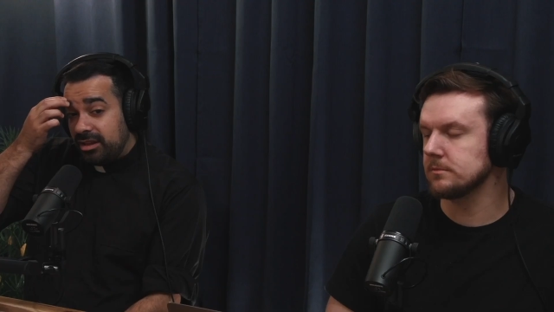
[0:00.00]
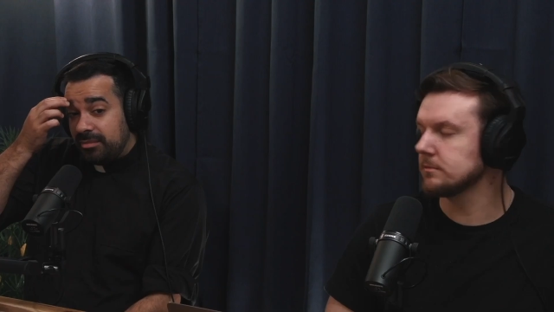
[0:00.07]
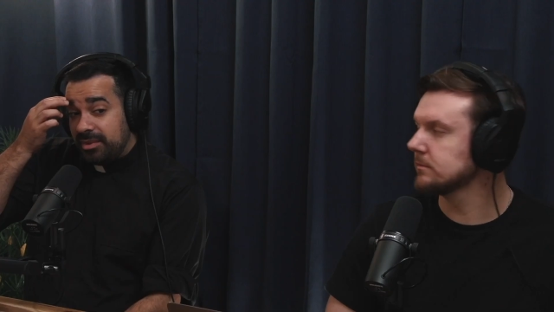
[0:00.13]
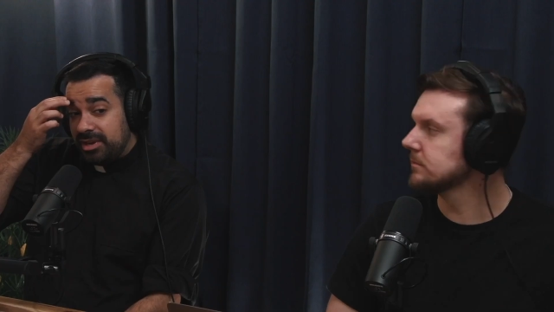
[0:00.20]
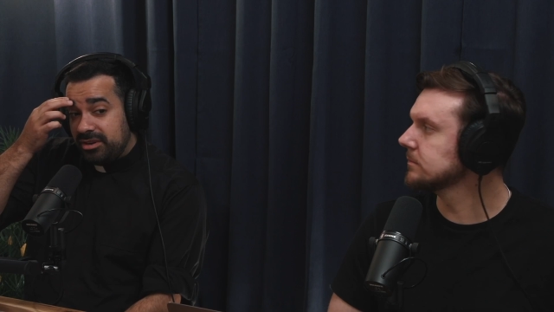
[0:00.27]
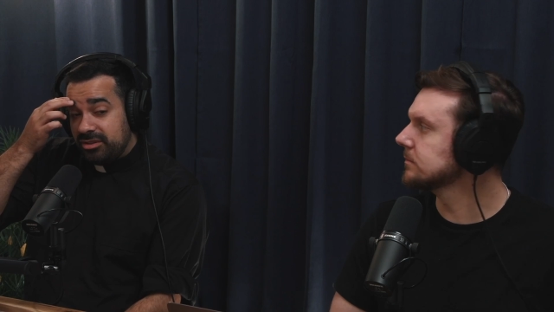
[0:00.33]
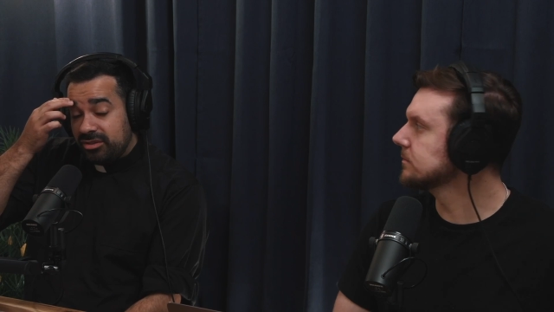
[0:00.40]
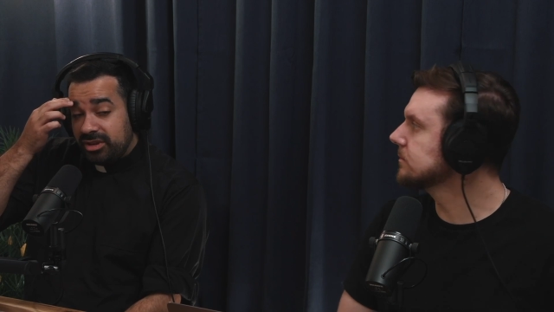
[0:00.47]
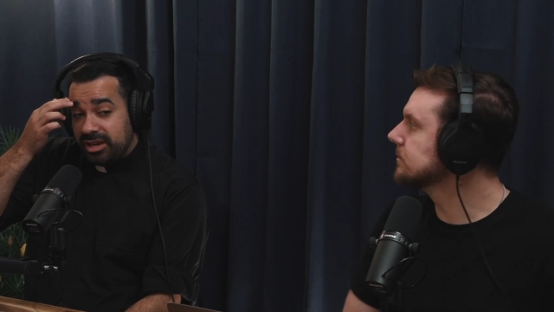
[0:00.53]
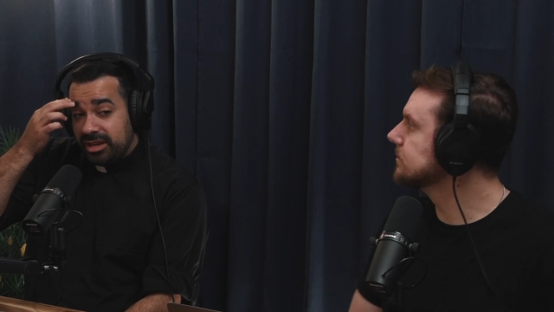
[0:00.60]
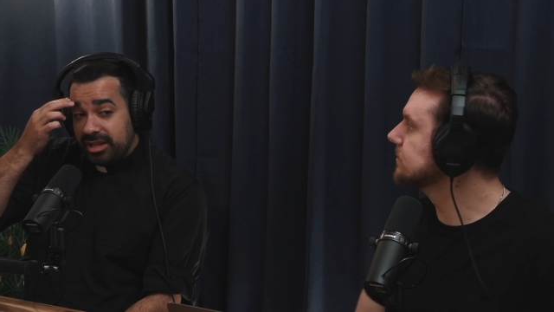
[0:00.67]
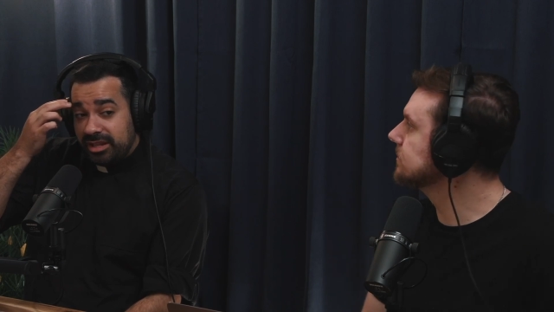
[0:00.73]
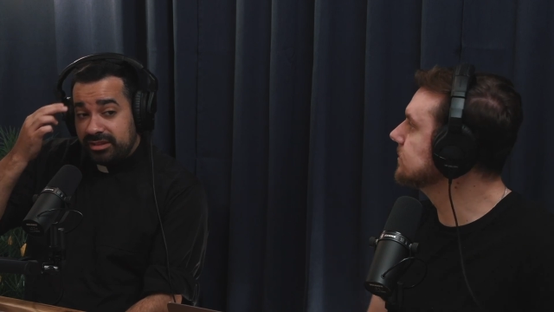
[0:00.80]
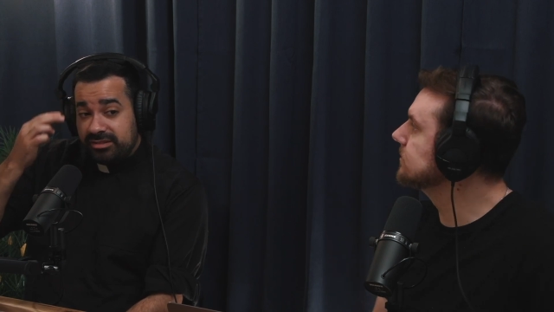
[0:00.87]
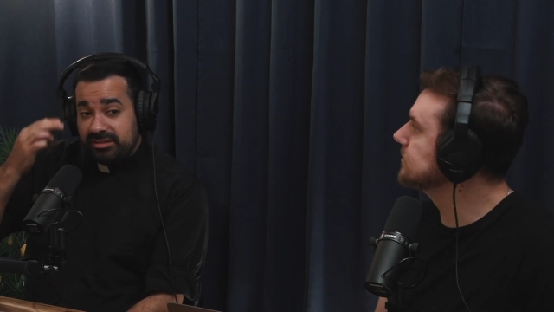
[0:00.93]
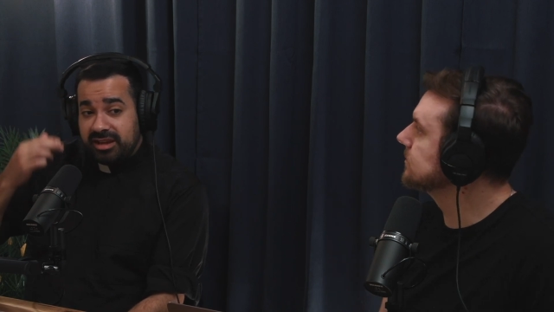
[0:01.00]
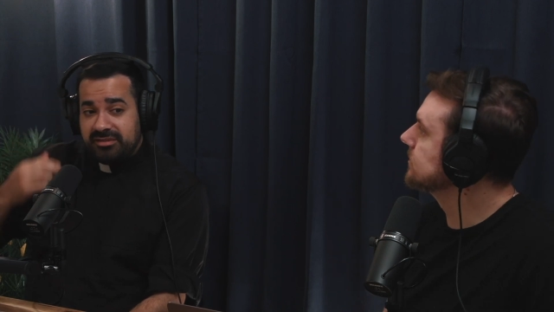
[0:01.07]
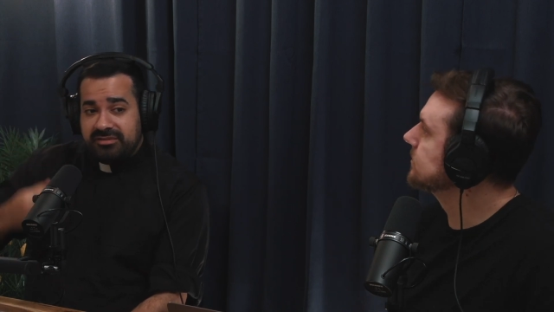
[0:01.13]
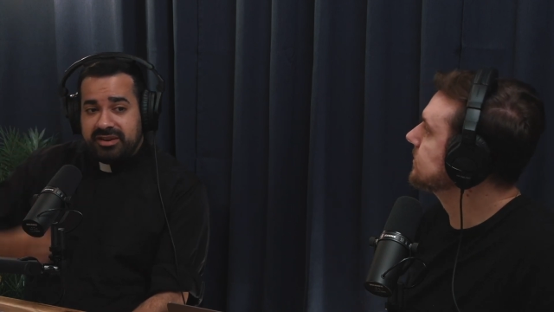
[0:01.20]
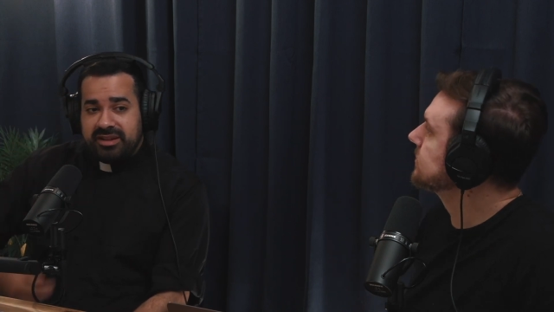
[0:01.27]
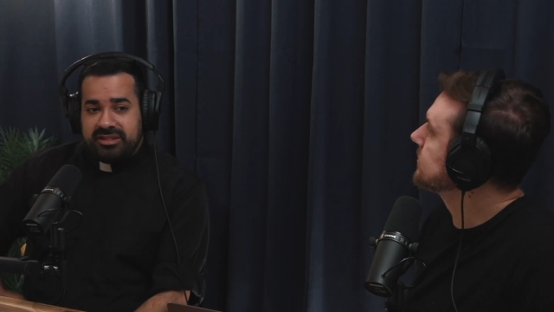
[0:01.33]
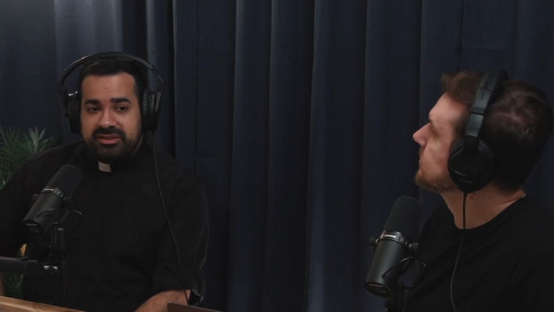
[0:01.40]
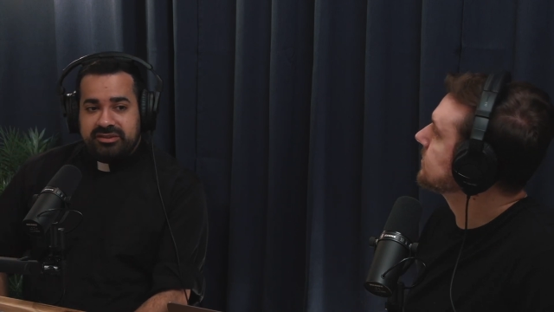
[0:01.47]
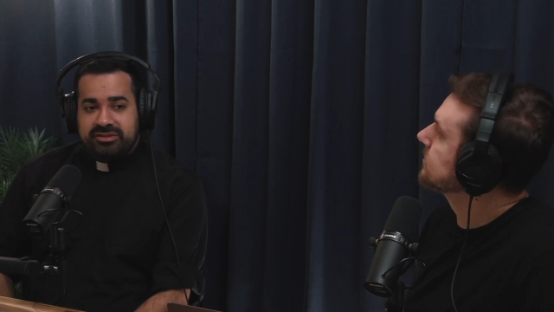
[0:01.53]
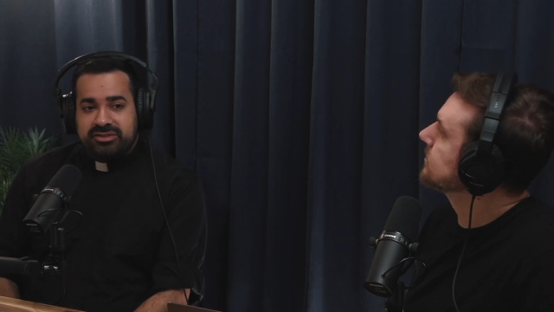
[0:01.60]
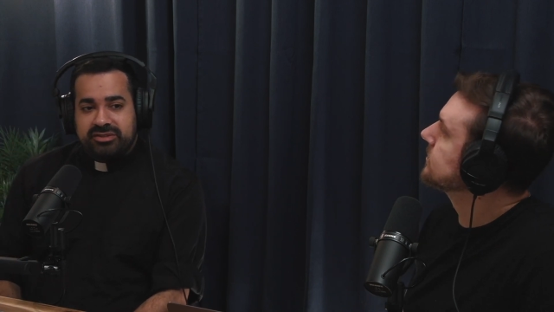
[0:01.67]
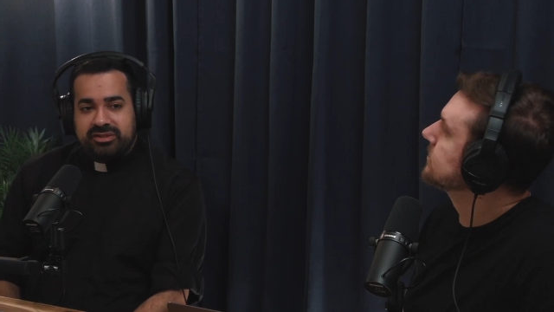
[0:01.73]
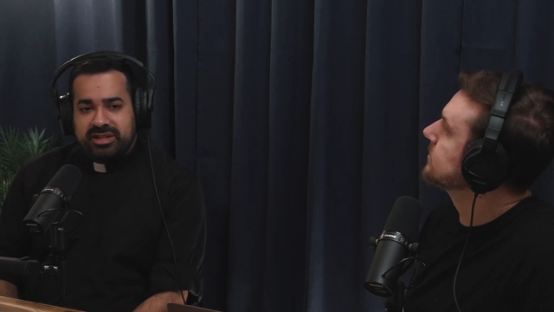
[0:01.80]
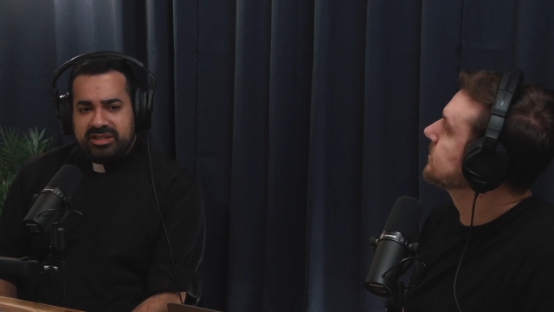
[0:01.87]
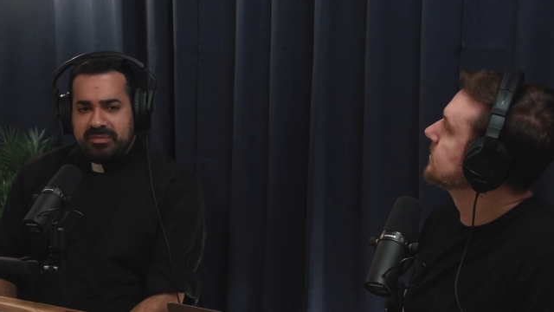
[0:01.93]
Speaker 1: I mean, you look at like sci-fi
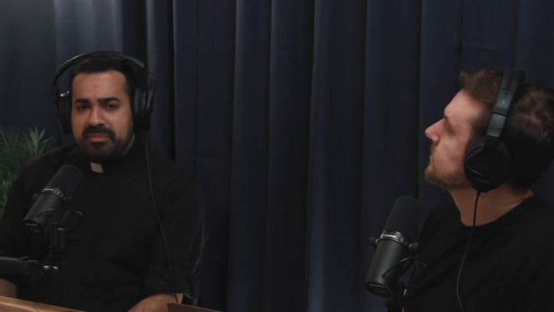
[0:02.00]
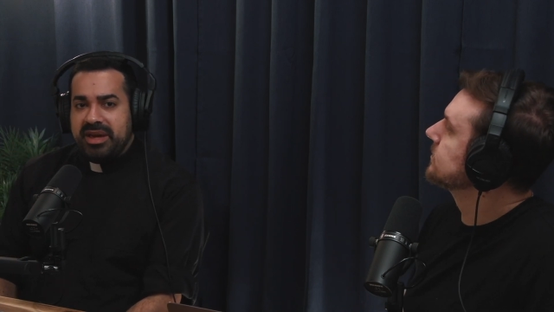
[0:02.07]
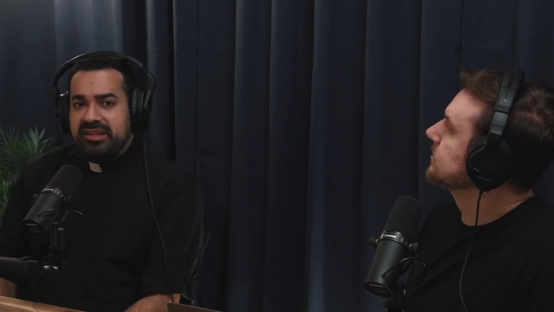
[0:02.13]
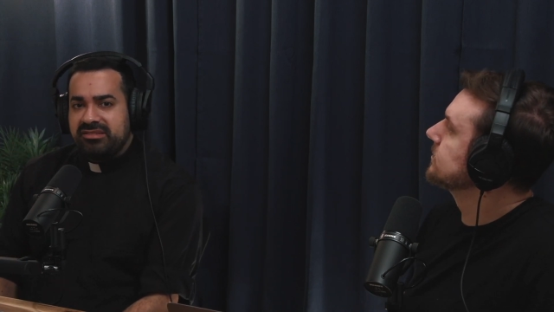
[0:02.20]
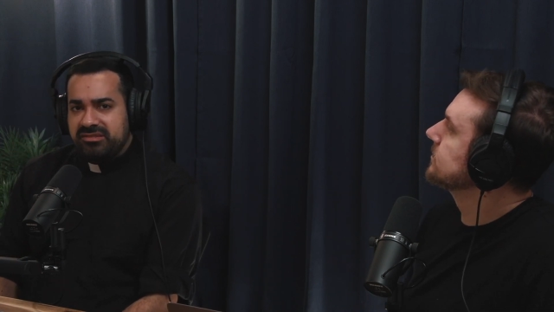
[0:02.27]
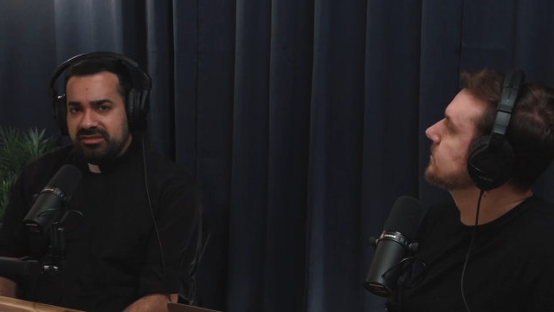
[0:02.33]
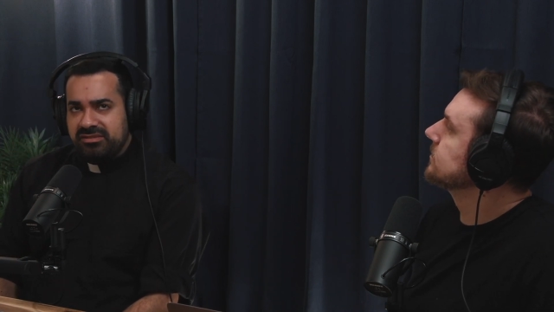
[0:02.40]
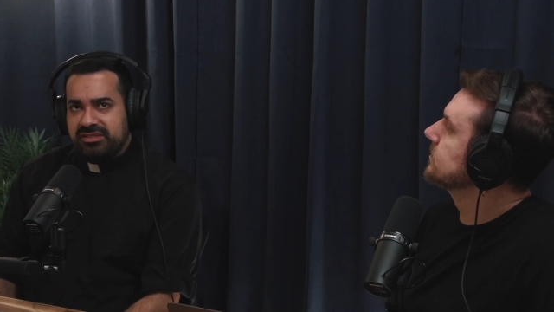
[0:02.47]
literature, like the best of